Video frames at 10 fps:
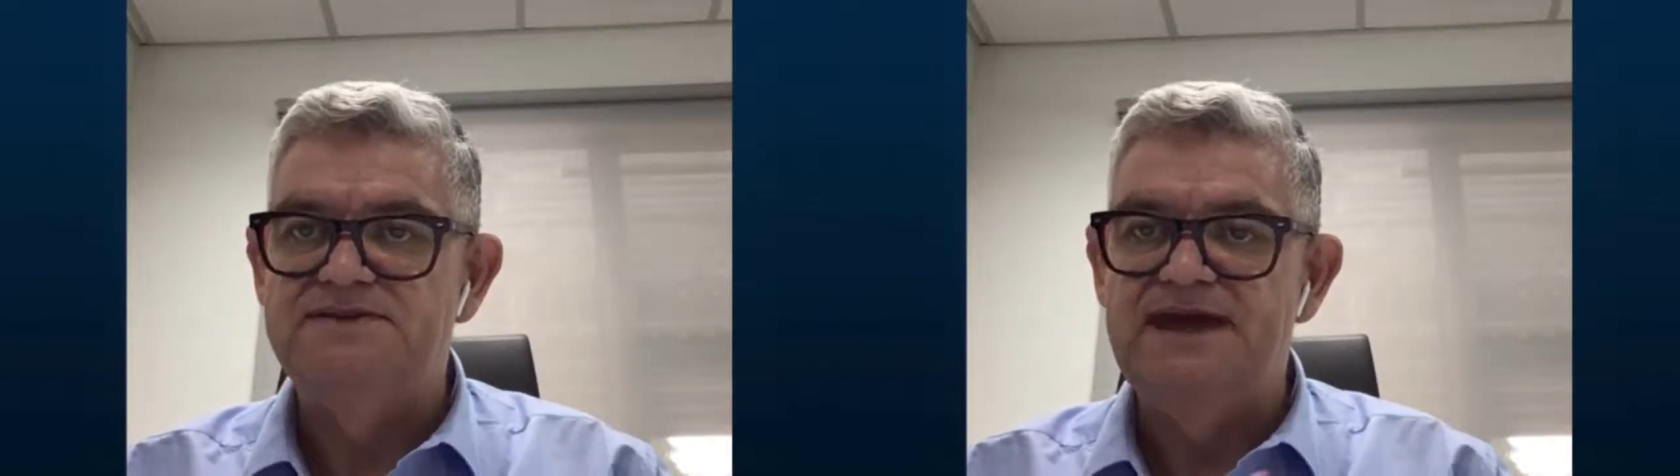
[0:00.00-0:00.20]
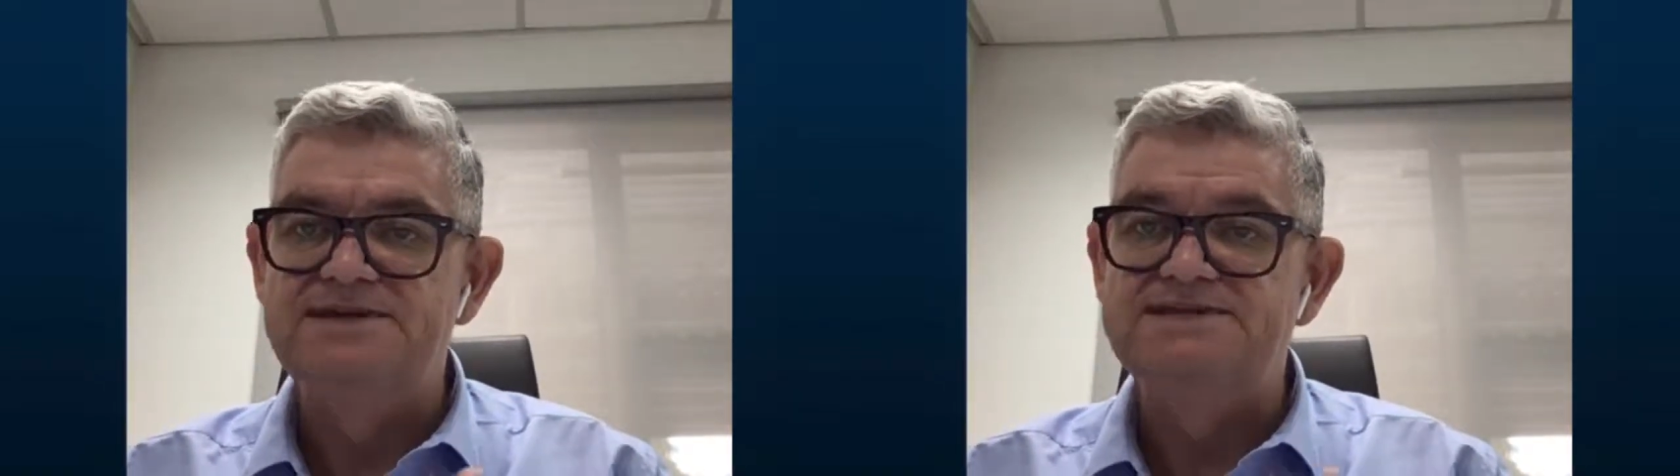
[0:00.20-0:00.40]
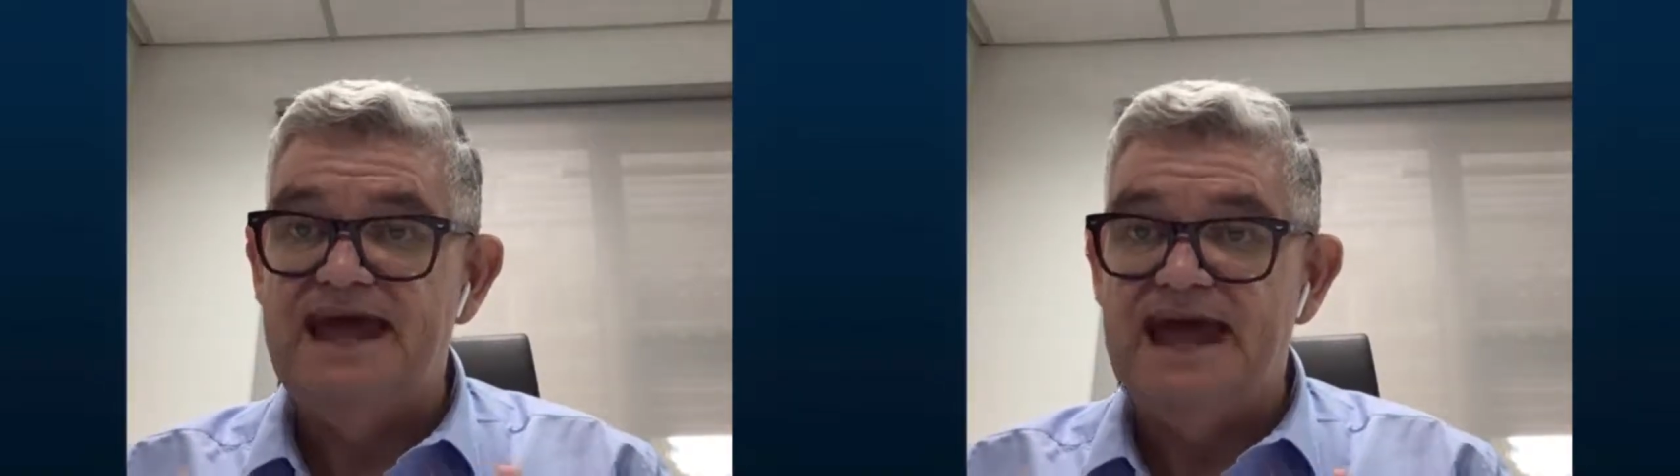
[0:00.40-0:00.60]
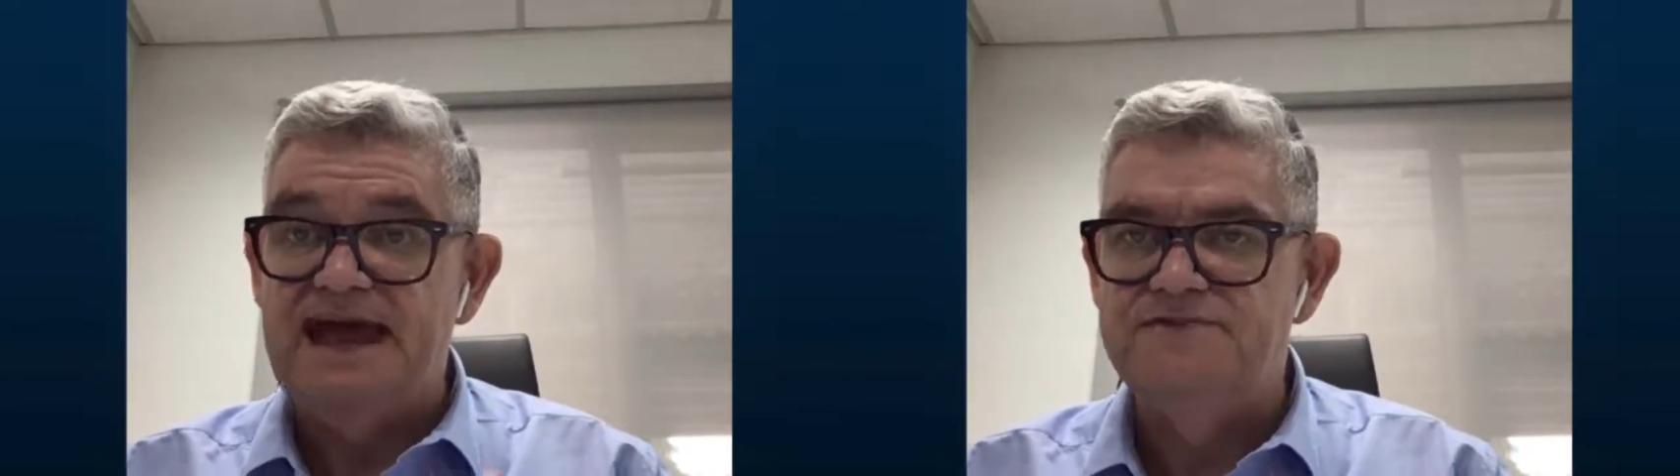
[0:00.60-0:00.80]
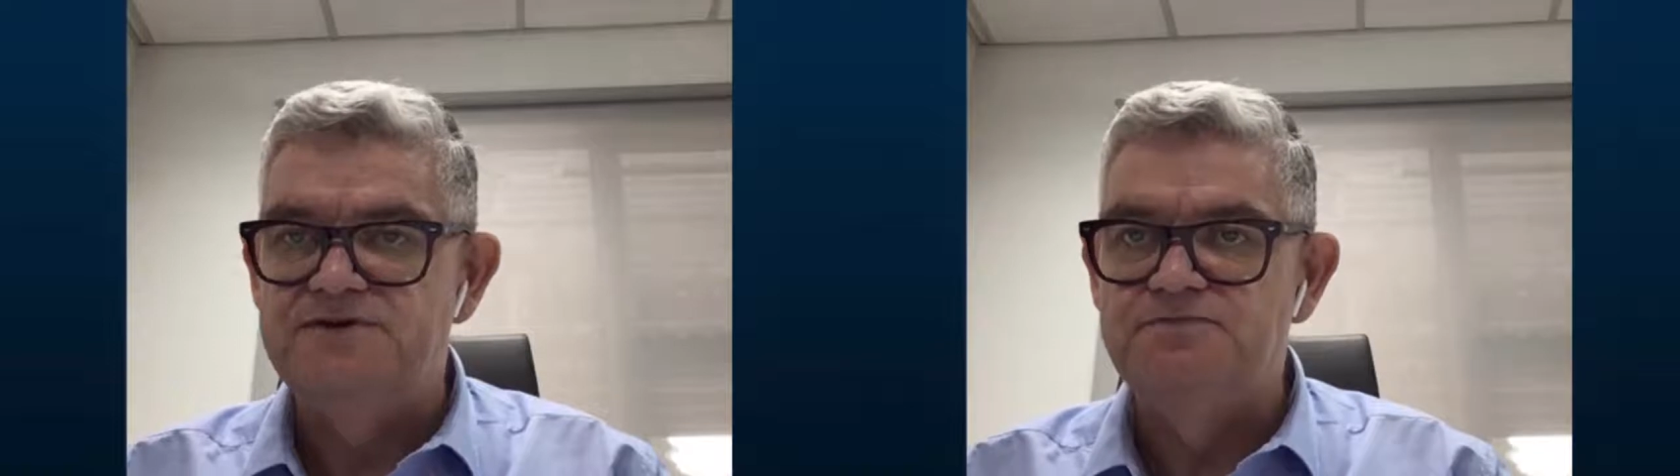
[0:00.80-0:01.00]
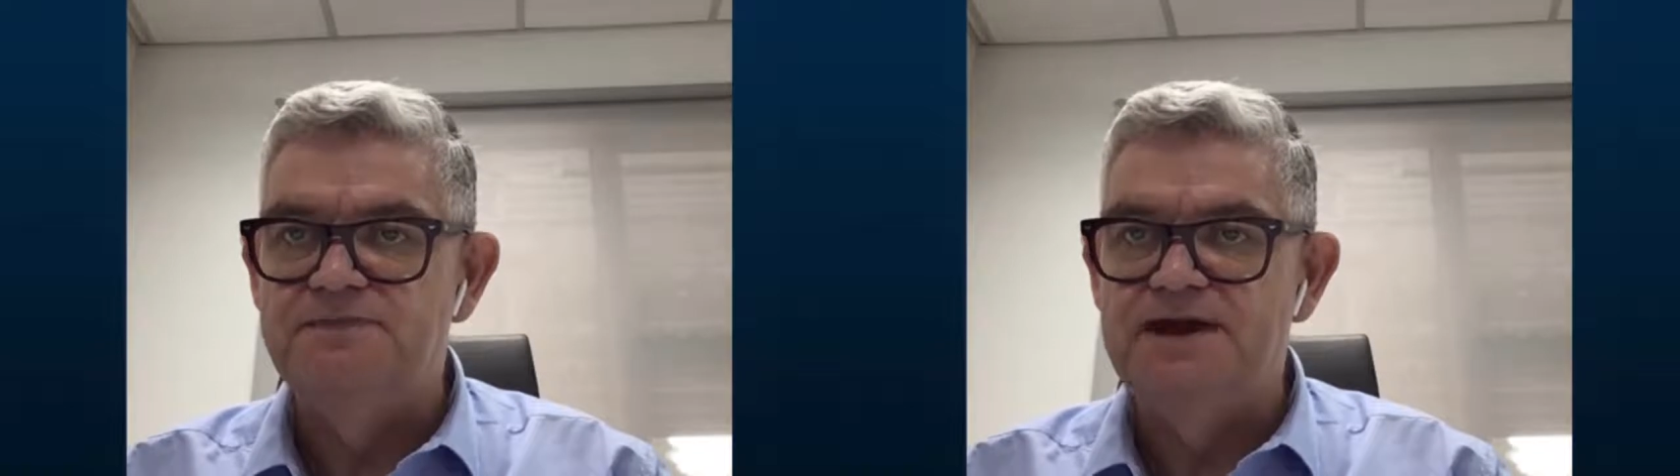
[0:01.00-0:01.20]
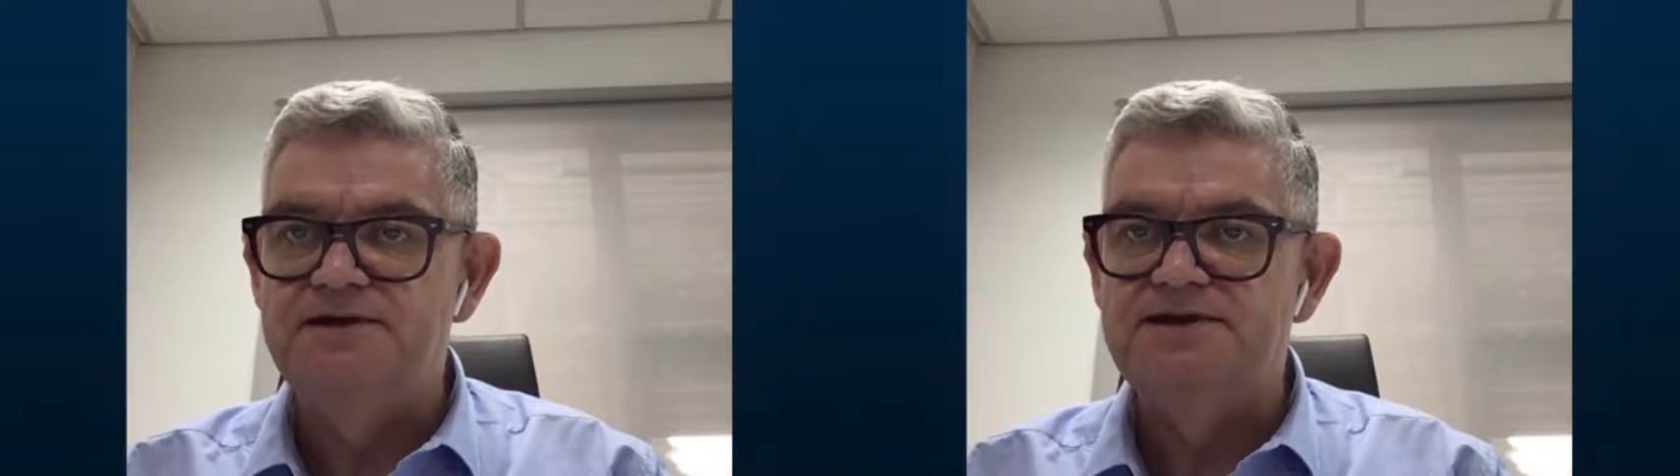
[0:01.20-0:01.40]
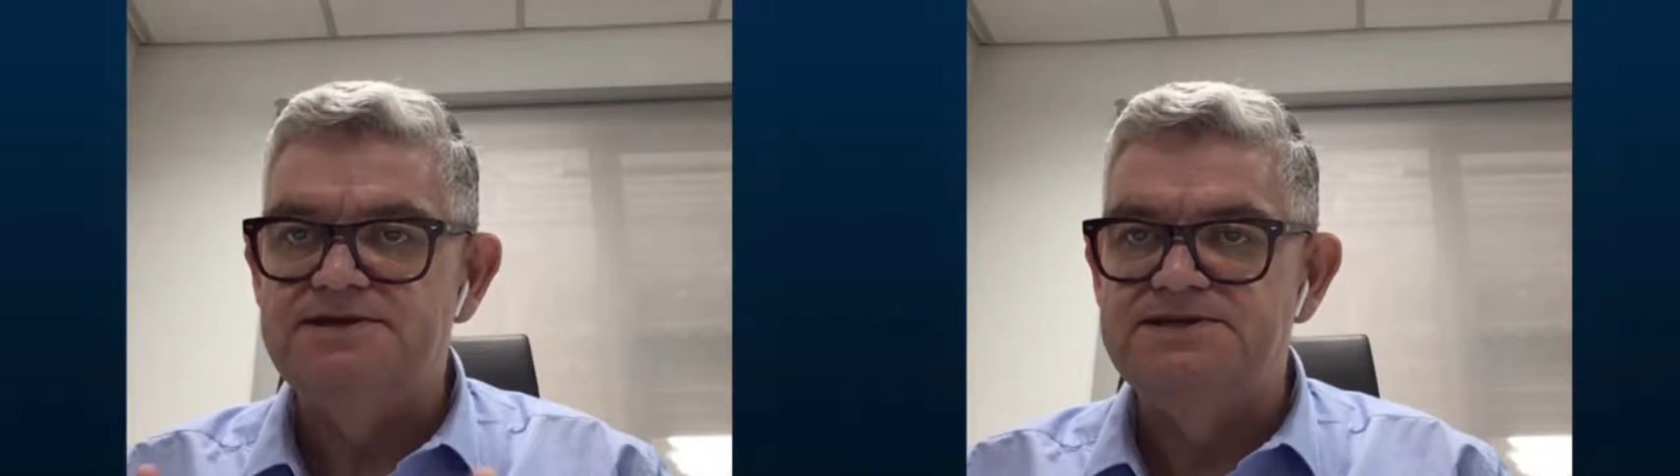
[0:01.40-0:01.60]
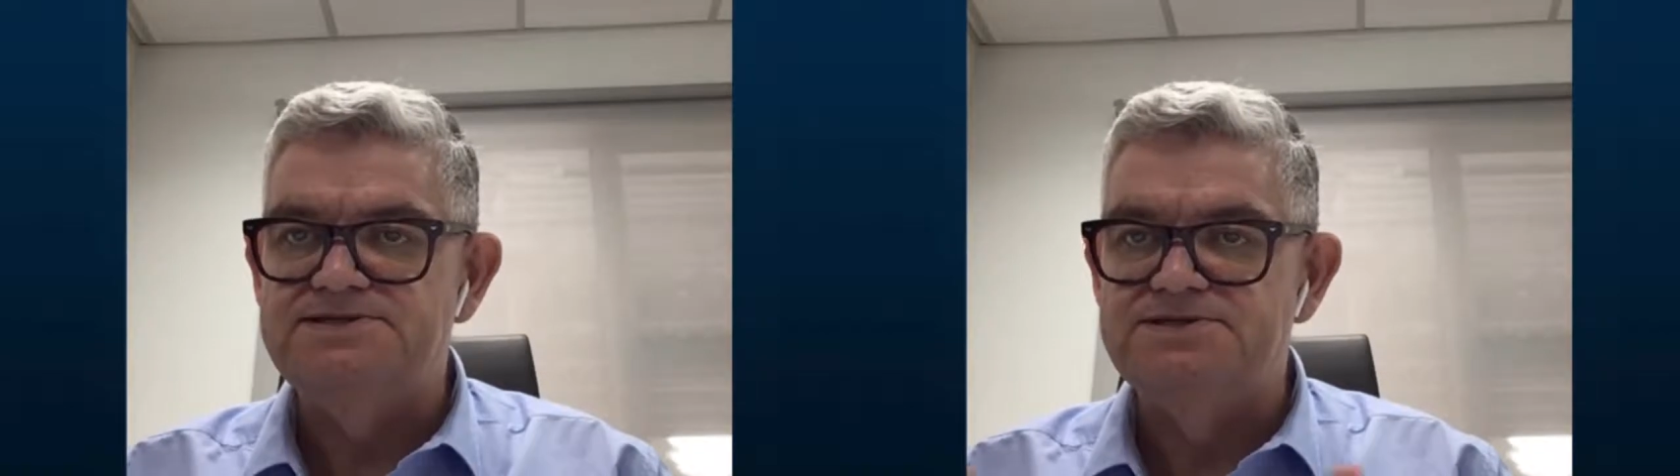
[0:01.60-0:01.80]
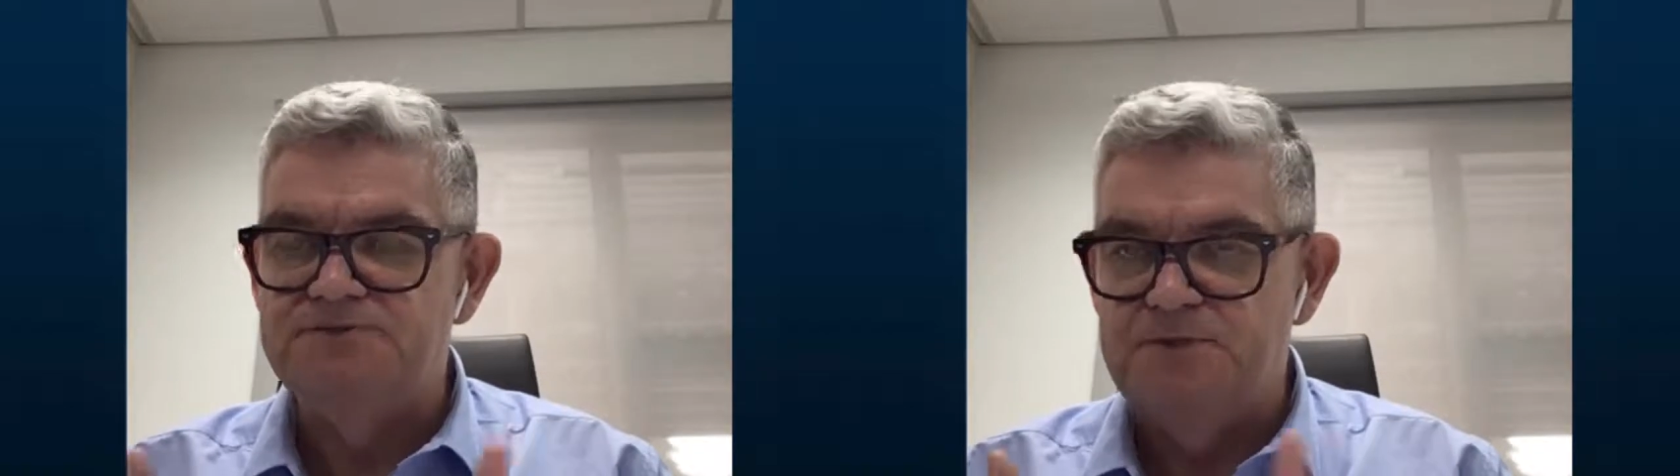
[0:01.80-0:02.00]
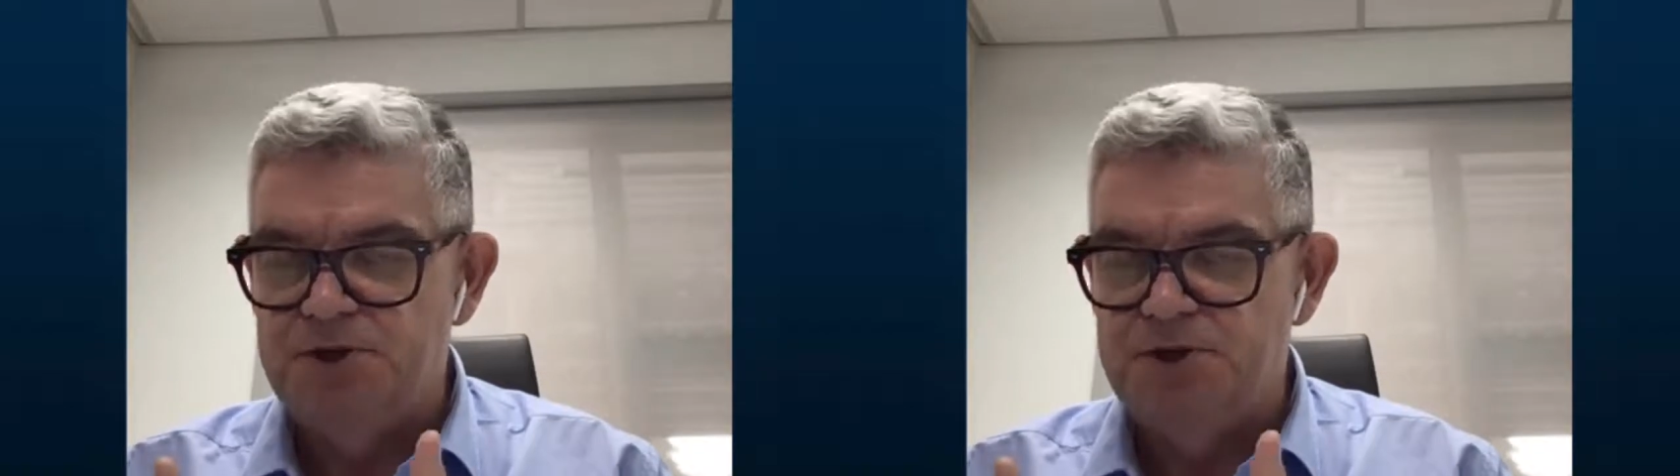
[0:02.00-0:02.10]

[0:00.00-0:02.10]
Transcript: That is an alphanumeric that is